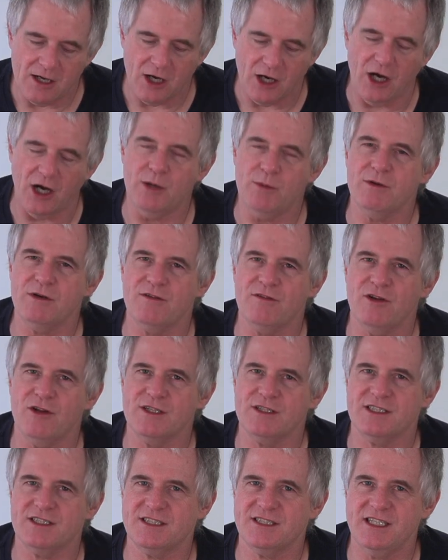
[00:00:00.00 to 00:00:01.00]
I would have
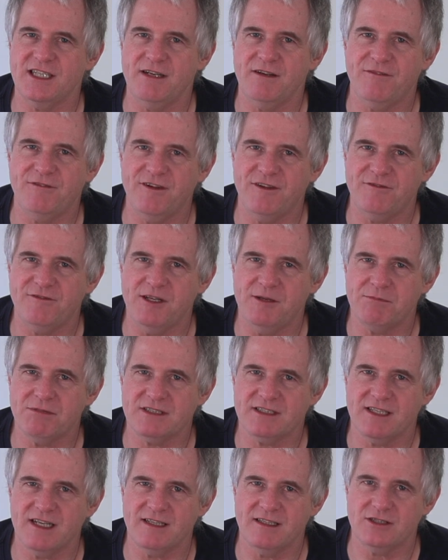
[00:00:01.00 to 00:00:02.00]
liked to seen
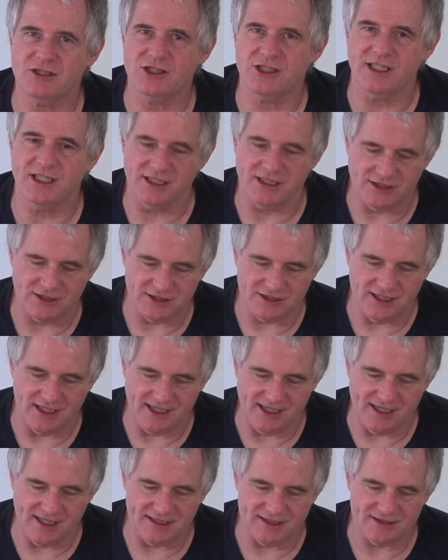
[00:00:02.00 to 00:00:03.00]
50% cheese
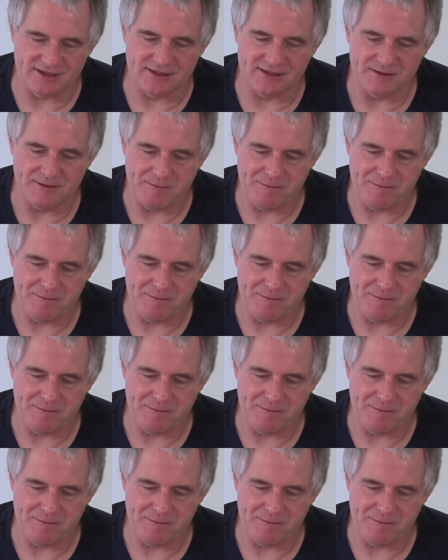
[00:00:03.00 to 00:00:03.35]
in this.